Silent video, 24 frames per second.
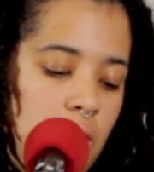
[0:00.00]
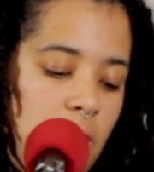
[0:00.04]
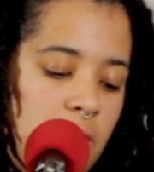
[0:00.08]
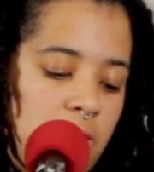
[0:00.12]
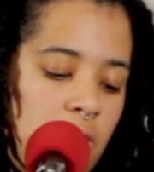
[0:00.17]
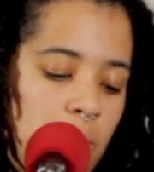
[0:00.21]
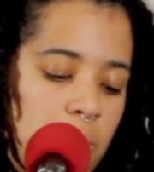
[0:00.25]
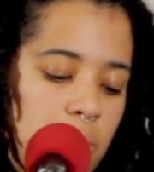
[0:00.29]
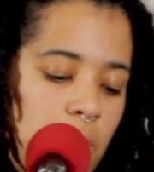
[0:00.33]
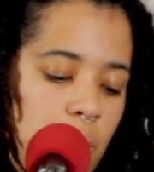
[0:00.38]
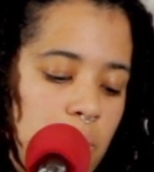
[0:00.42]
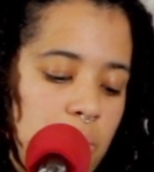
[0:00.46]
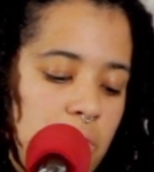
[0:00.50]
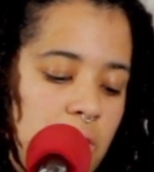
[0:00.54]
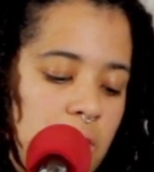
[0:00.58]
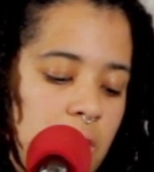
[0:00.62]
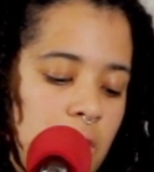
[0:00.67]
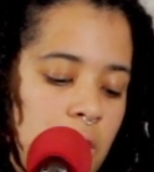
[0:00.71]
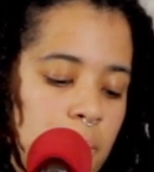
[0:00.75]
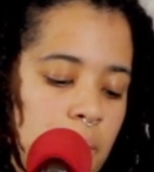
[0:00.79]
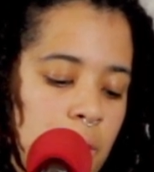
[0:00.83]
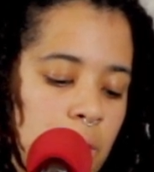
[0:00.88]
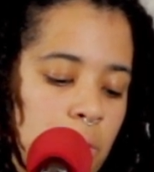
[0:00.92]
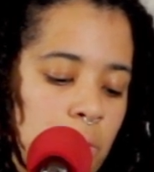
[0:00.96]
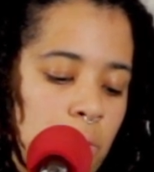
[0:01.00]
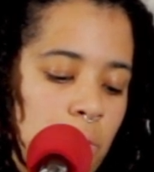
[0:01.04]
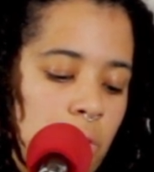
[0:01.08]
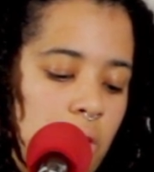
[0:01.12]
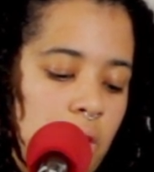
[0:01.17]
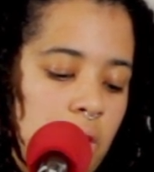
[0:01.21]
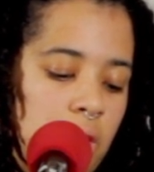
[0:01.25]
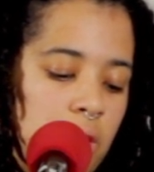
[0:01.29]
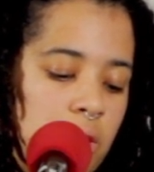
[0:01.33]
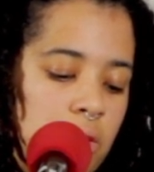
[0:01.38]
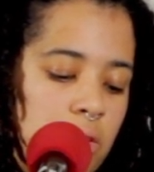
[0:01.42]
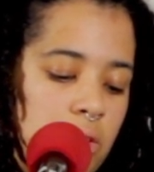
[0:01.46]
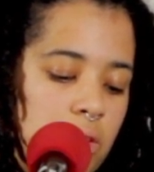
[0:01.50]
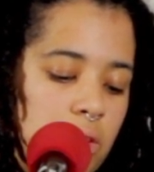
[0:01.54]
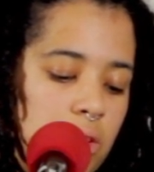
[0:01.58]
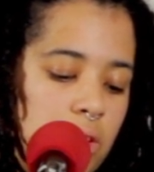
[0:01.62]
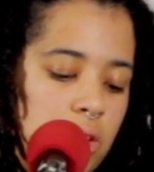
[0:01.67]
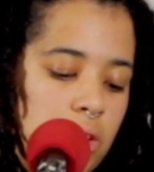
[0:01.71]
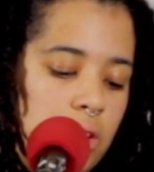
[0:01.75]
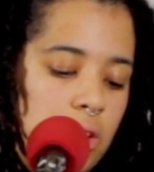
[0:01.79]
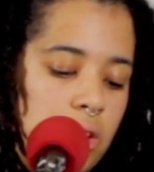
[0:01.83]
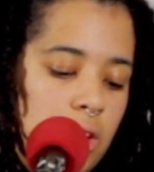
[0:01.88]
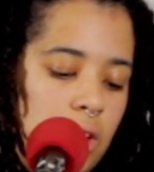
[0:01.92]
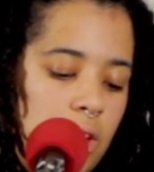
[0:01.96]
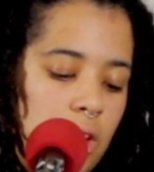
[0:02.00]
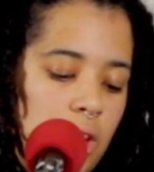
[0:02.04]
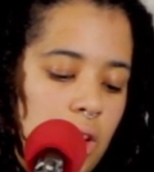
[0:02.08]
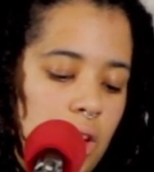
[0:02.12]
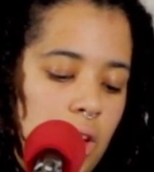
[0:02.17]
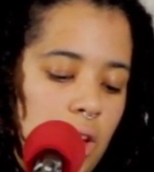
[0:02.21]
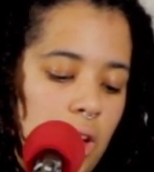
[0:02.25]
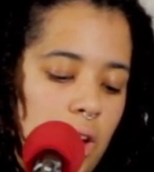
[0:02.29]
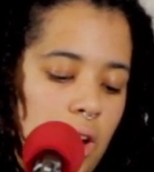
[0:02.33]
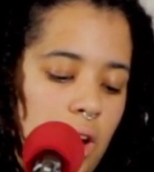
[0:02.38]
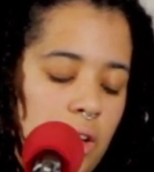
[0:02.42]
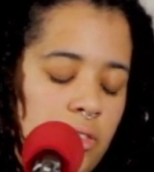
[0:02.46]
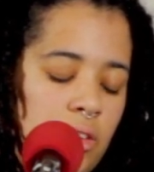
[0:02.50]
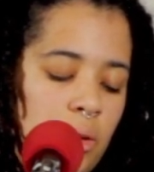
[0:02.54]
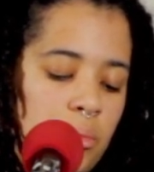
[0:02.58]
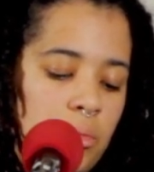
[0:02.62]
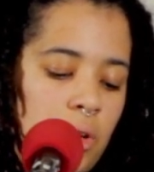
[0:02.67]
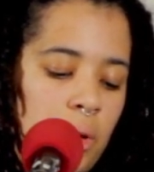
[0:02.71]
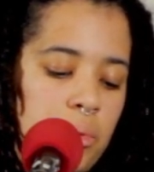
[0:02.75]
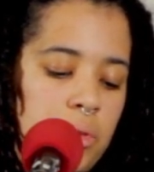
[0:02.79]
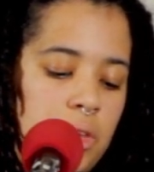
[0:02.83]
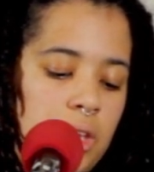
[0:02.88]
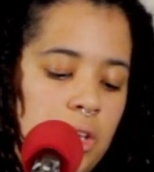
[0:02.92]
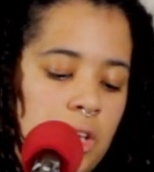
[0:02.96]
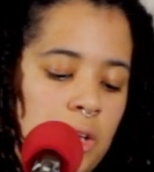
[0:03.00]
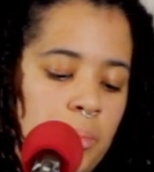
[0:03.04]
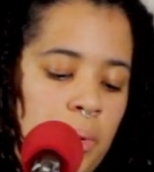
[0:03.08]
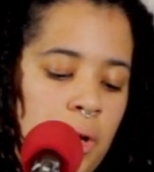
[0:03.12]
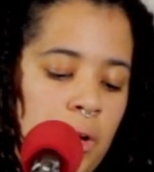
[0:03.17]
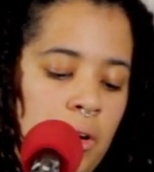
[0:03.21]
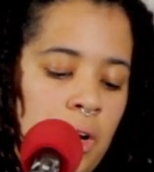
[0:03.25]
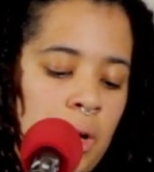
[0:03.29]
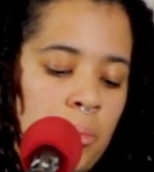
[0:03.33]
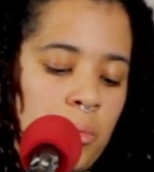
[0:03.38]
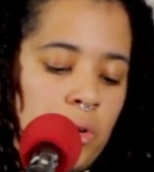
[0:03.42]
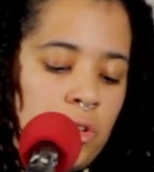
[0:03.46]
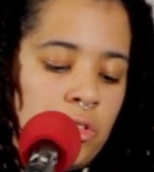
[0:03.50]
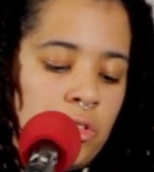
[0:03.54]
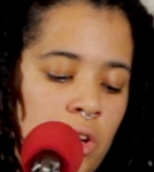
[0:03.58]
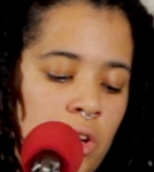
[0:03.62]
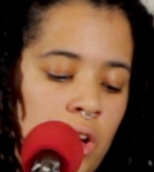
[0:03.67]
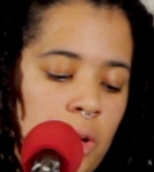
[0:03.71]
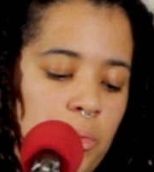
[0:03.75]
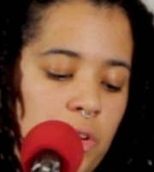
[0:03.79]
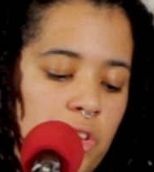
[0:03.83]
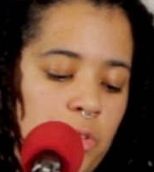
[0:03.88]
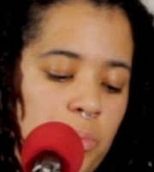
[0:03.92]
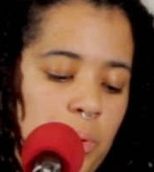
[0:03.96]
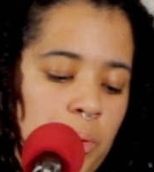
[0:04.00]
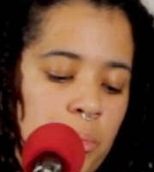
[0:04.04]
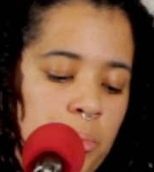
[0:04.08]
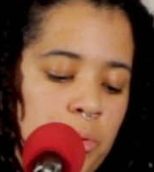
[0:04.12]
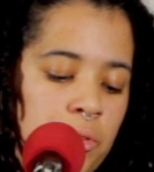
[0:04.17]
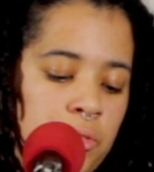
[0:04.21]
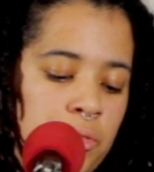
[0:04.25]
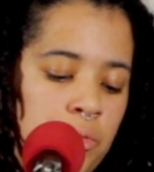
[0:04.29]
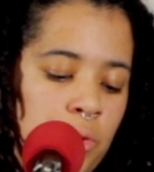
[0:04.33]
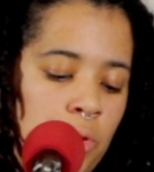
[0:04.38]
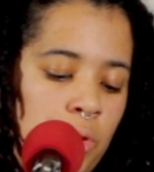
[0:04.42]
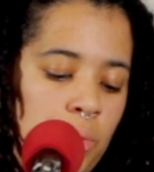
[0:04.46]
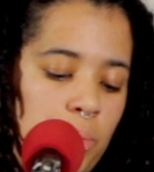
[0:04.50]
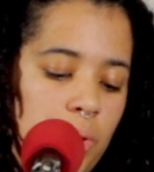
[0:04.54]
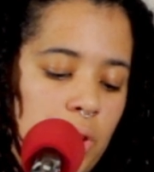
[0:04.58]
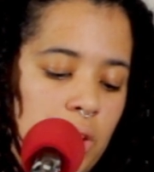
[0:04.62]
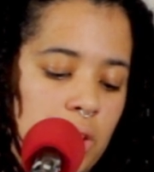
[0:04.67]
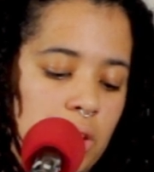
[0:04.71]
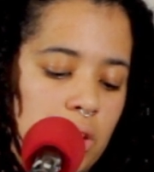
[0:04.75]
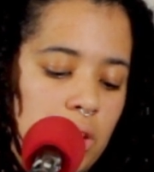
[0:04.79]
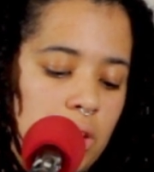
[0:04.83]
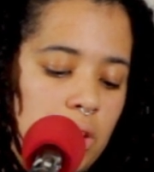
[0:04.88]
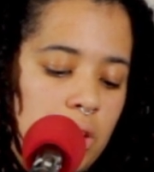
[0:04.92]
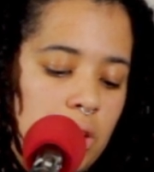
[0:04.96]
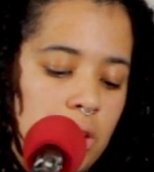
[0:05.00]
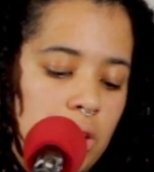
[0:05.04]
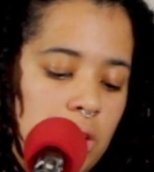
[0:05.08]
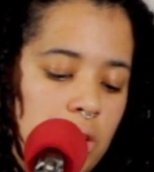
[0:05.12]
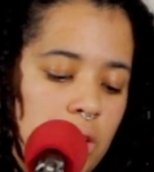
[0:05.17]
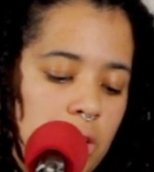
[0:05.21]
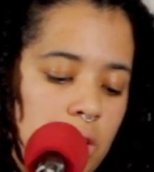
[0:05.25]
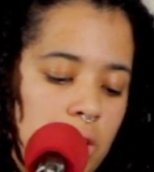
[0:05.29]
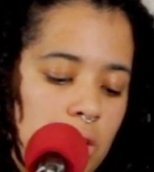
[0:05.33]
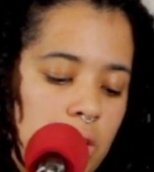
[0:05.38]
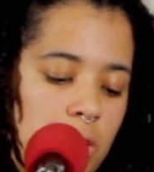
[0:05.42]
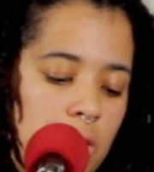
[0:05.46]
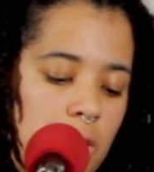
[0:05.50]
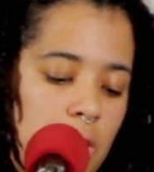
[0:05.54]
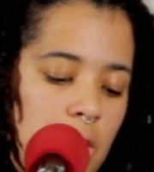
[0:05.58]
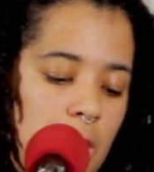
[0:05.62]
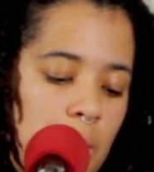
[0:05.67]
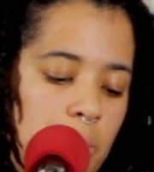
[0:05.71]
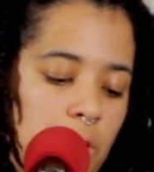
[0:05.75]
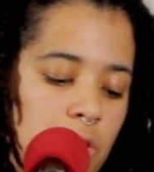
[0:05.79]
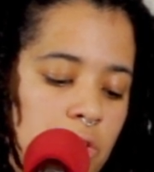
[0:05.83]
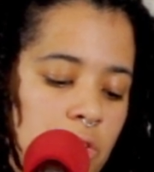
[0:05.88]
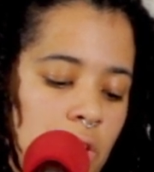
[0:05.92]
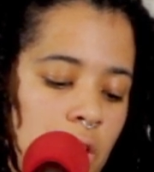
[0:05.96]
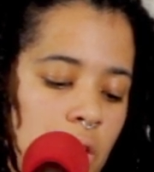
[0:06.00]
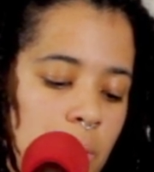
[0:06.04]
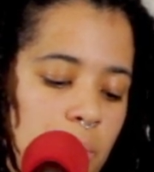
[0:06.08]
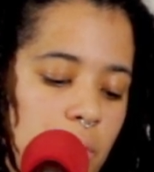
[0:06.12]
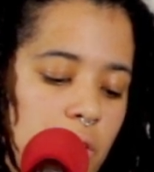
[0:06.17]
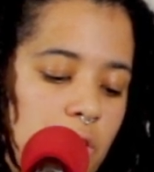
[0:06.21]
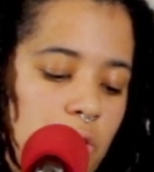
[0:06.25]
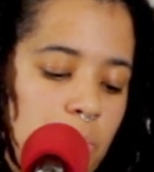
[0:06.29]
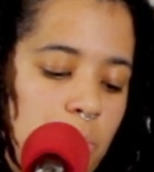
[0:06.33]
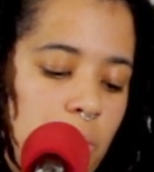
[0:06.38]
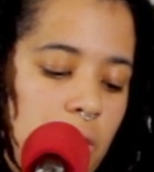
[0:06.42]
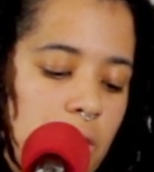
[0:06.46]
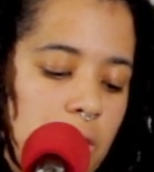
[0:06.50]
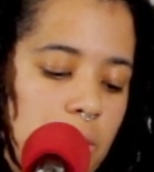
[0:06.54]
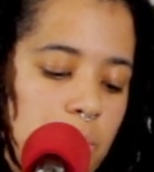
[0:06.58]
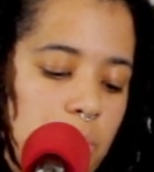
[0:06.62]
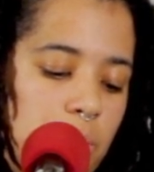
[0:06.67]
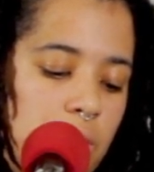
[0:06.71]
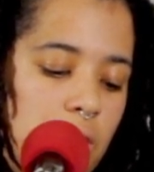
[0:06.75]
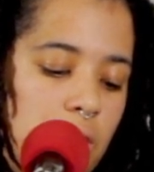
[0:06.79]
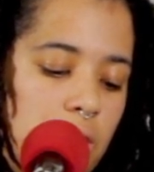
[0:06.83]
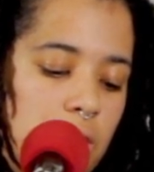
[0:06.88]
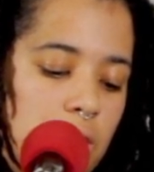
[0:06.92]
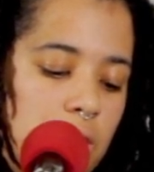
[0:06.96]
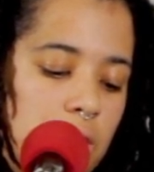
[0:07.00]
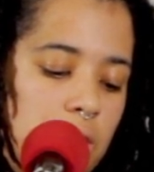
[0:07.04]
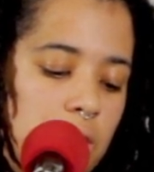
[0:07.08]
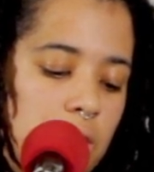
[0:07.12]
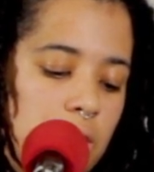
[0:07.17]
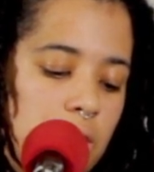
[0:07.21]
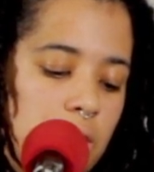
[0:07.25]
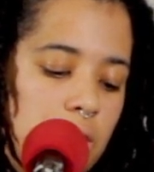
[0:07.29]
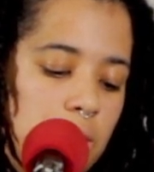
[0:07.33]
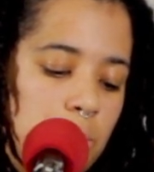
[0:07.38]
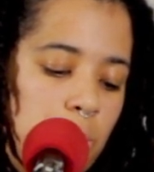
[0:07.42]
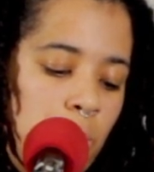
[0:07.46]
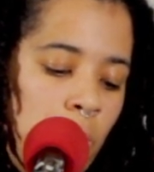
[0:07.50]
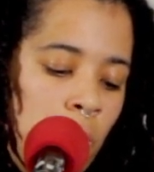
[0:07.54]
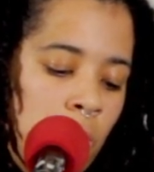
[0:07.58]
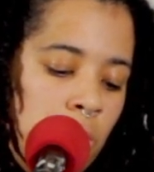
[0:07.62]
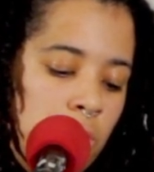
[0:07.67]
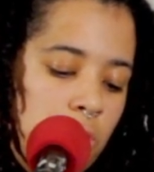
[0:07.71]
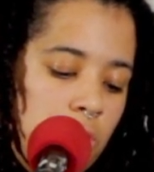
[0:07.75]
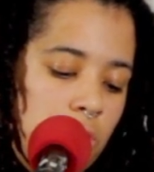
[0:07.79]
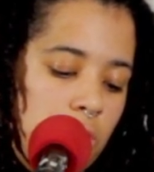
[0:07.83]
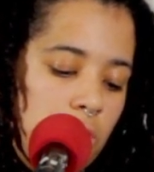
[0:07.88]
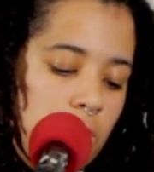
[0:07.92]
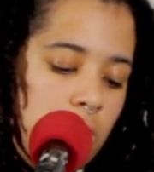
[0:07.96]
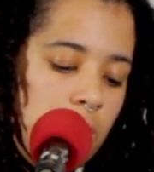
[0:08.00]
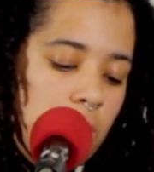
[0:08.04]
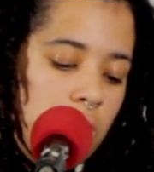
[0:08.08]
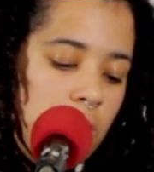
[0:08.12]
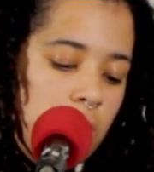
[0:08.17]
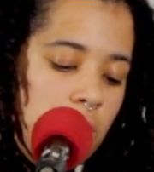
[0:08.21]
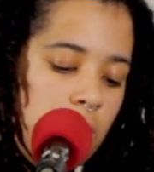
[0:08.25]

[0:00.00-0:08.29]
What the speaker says: I sometimes think about all this. I sometimes think about how time I spend performing, how much time I spend being watched,